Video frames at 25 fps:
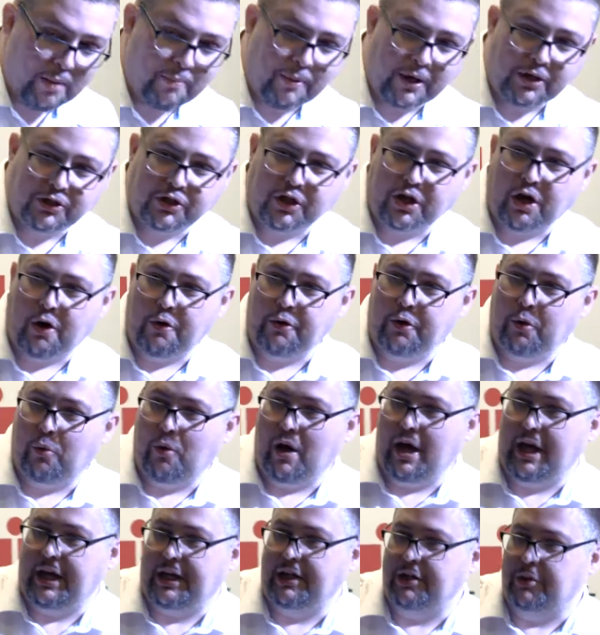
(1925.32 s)
that piece of code
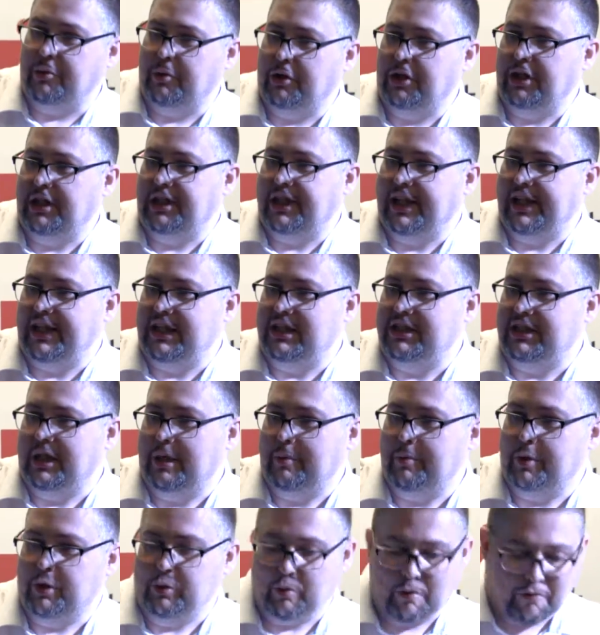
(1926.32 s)
away because we're going to delete
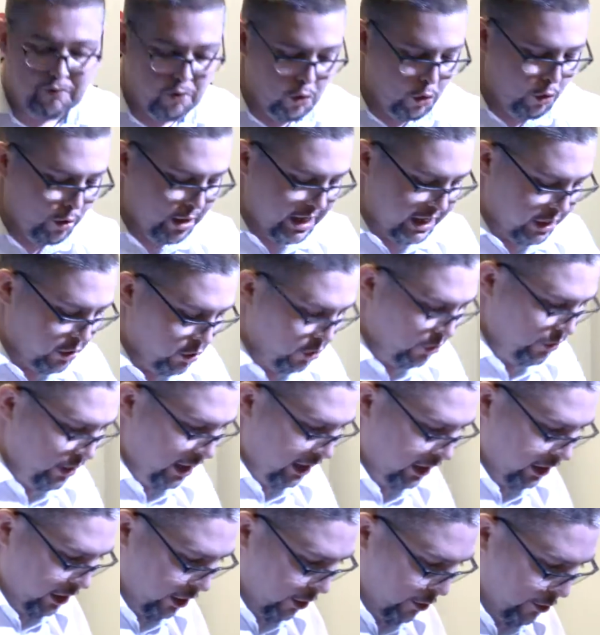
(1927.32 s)
it because we've already got
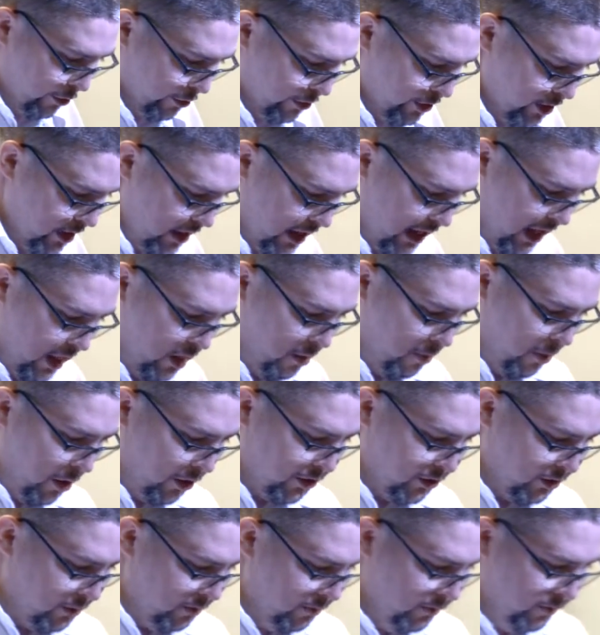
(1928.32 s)
that code at the
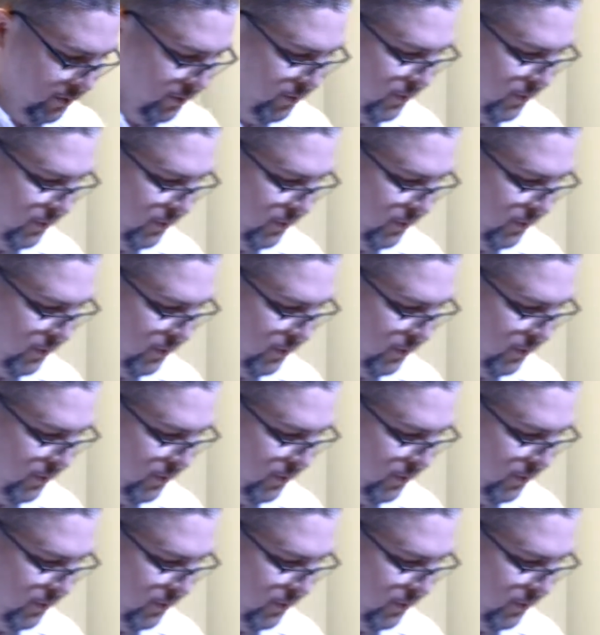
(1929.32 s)
bottom.